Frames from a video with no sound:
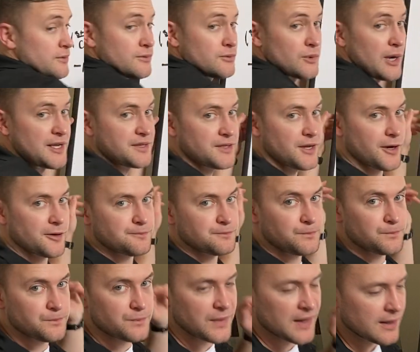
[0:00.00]
Right there.
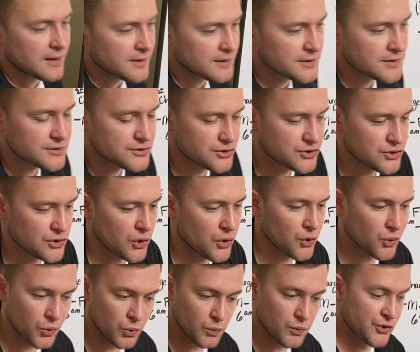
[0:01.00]

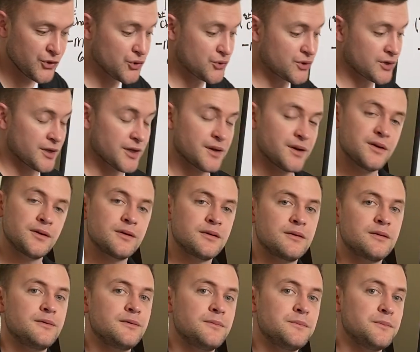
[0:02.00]
So you could
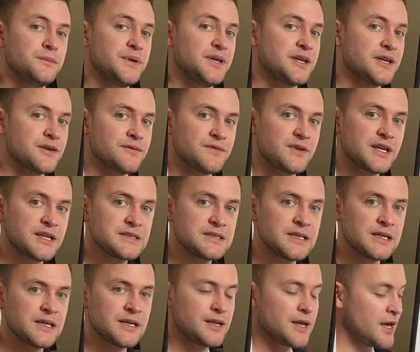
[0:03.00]
be
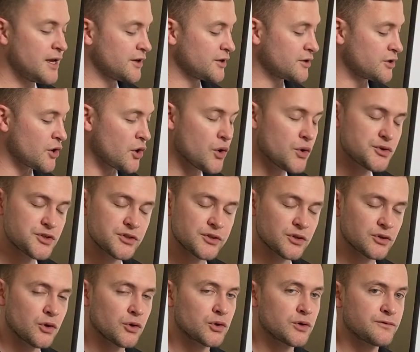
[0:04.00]
convicted, go to
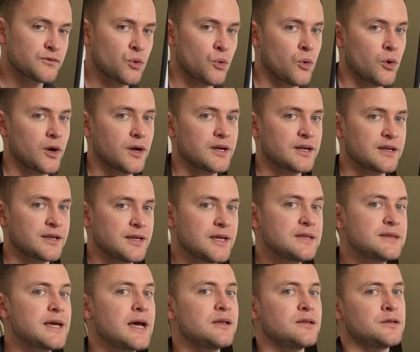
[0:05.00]
the clerk of court,
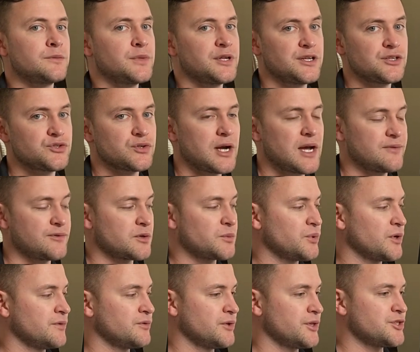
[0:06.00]
get that limited driving
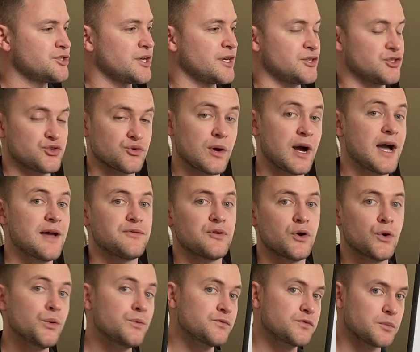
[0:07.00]
privilege, and drive
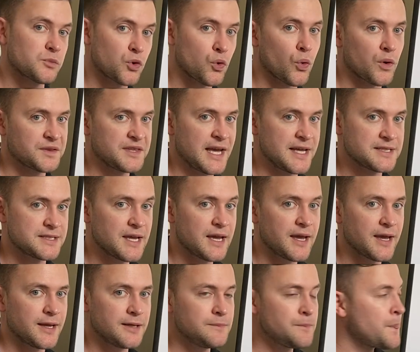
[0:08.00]
home from court that
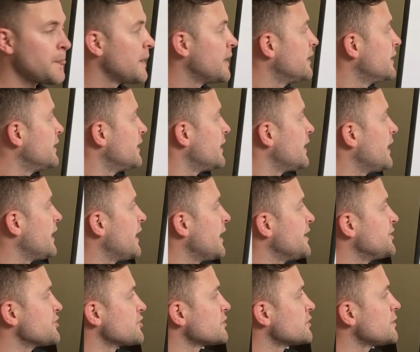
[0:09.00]
day.
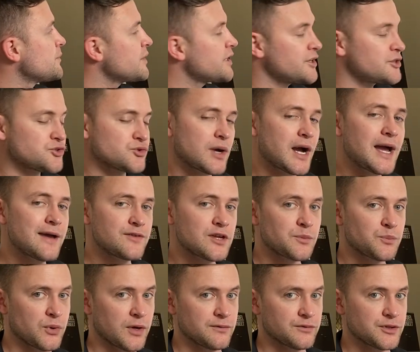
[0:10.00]
And your limited
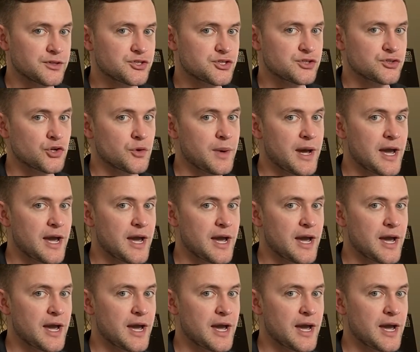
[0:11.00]
driving privilege, no